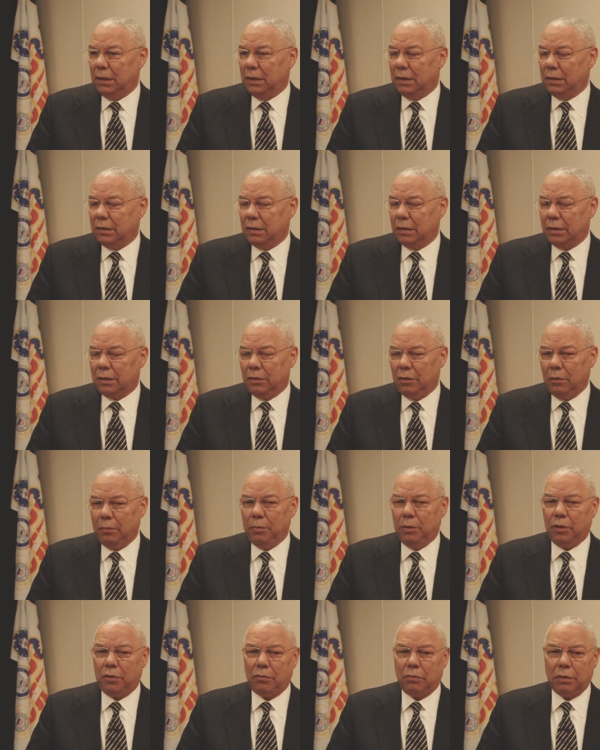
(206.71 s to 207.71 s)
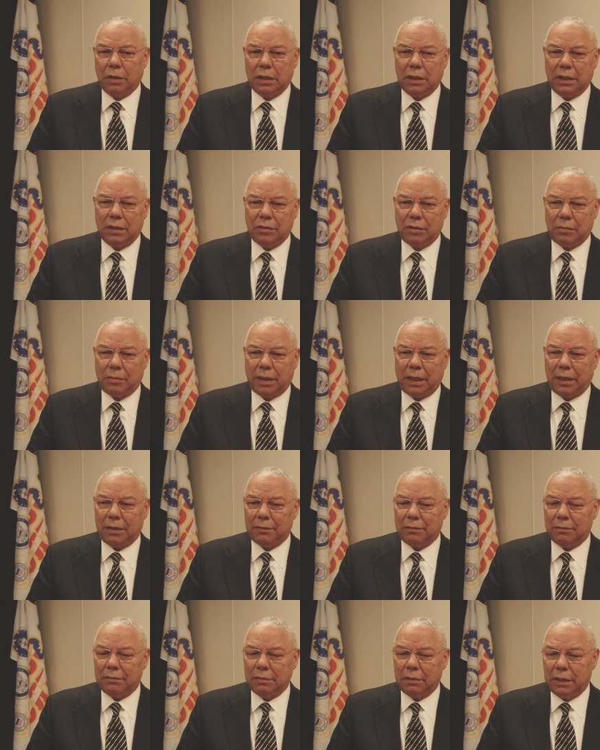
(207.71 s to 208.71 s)
So the whole book really is
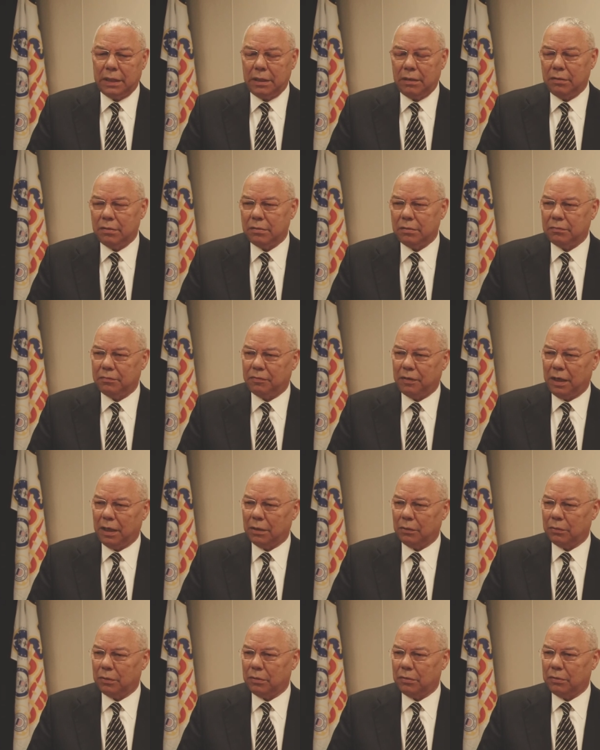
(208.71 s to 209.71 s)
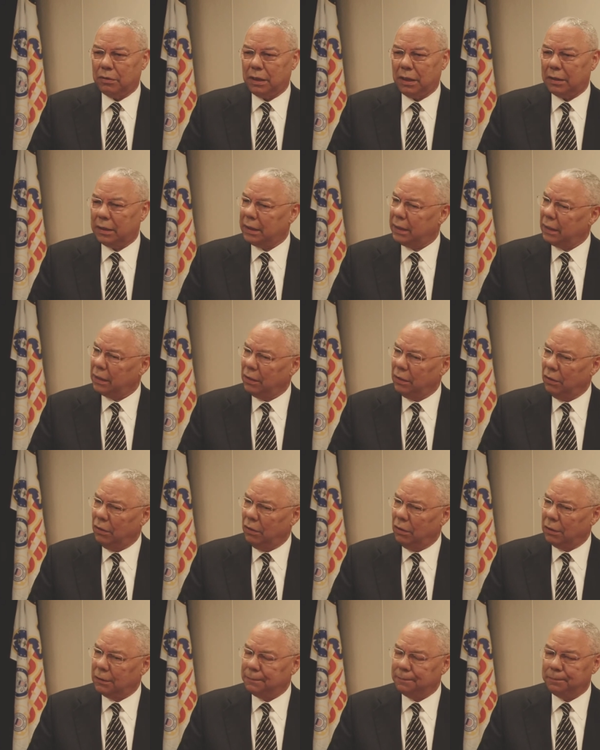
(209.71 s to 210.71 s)
about leaders and followers, how they get
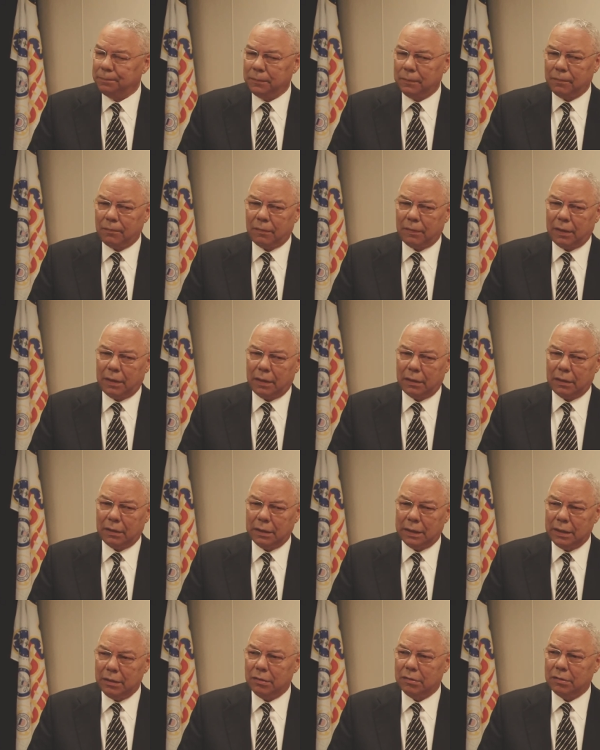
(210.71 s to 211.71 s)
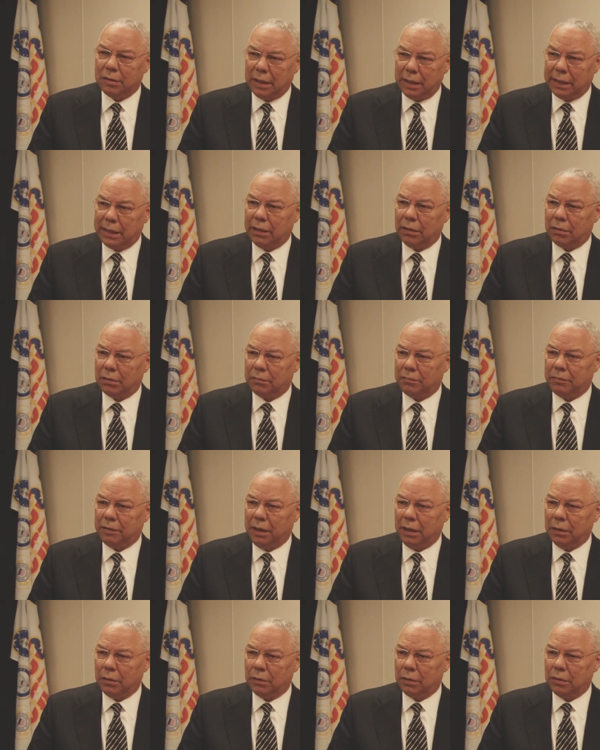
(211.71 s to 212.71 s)
along, how the leaders take care of the
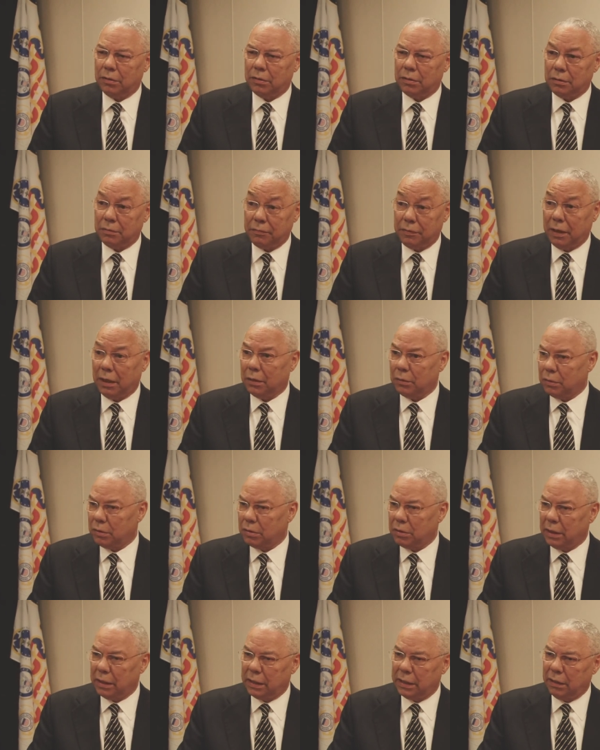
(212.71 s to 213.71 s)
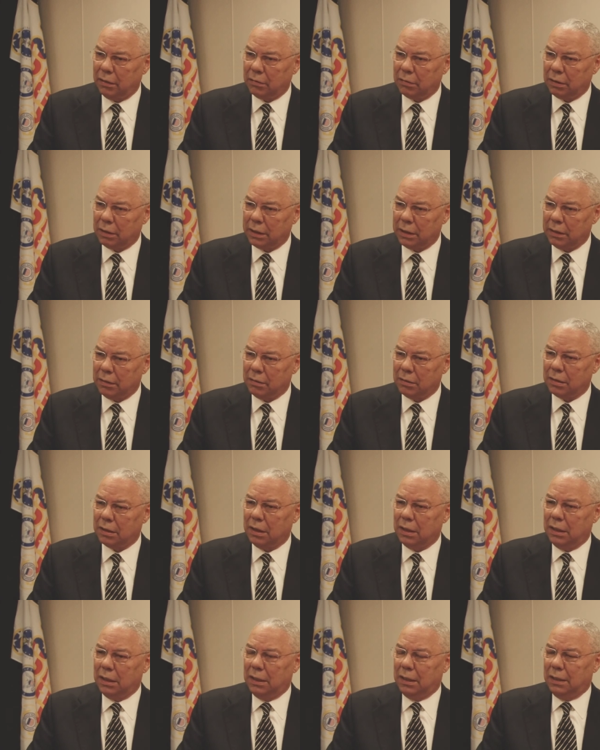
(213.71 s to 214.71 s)
followers and the followers take care of the leaders,
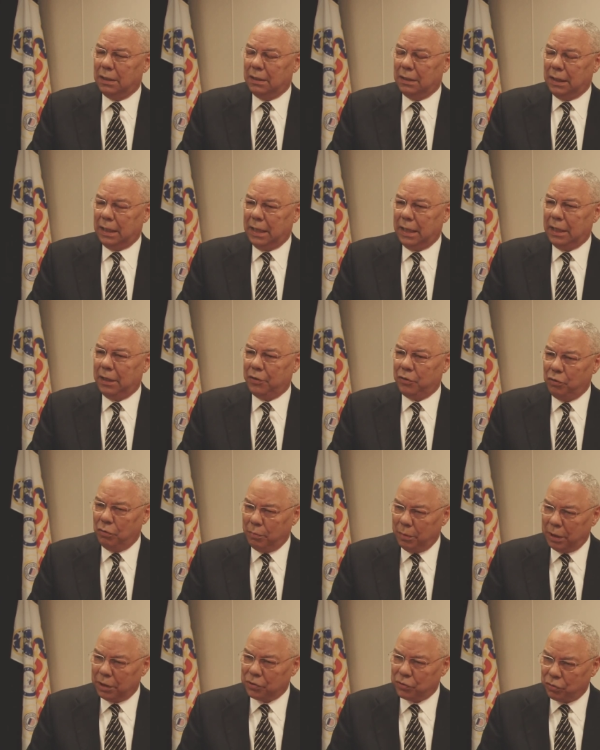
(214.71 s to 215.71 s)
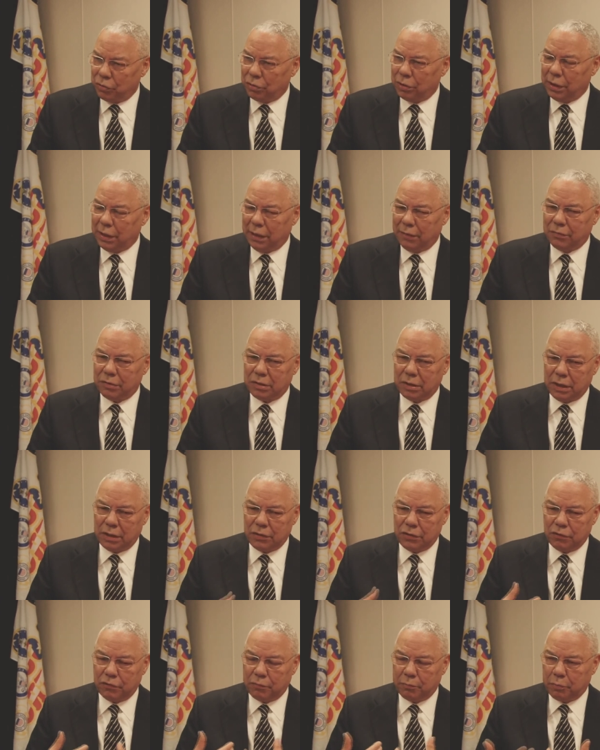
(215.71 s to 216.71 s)
how you make sure they have a
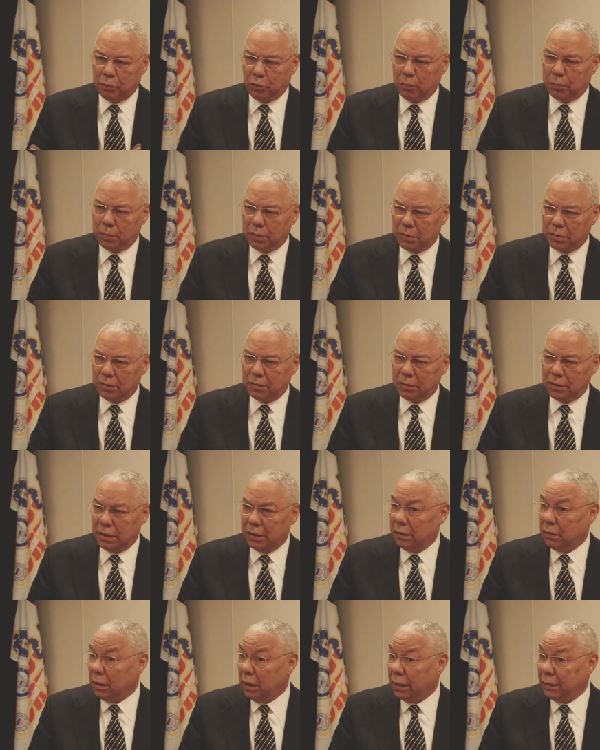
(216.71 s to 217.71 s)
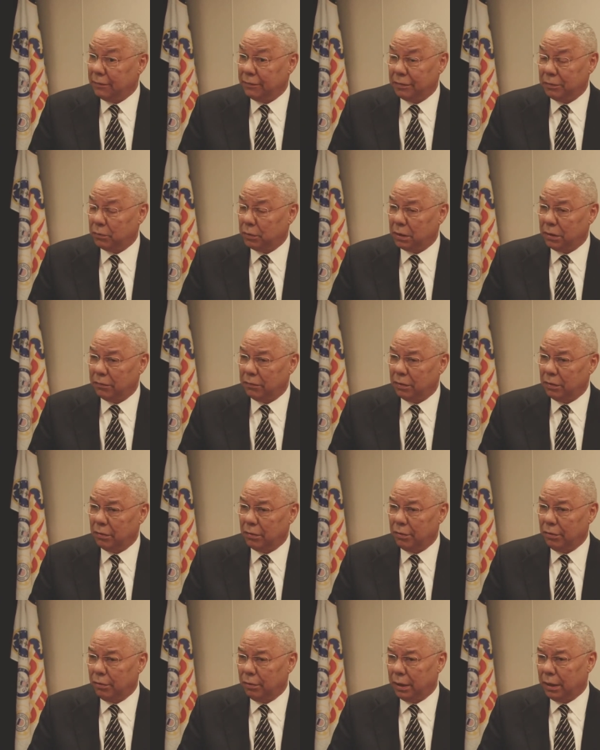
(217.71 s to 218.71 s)
sense of purpose in life and whatever they're
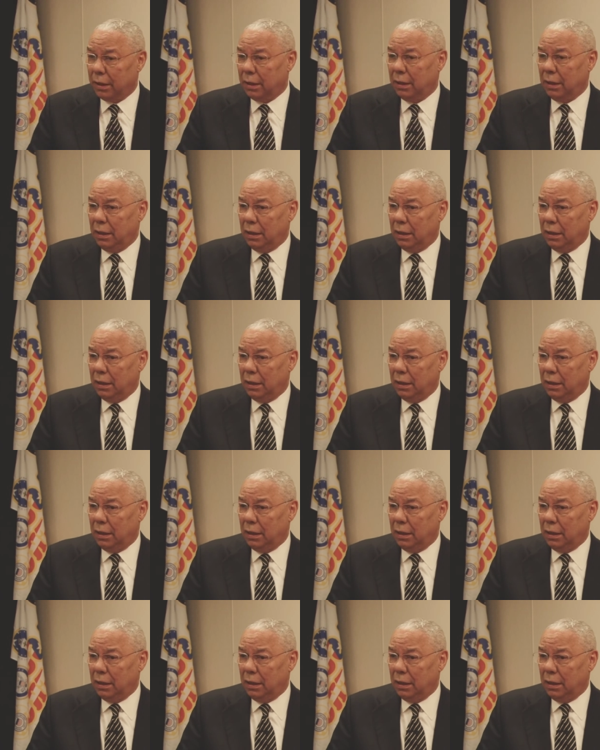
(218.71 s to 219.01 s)
doing,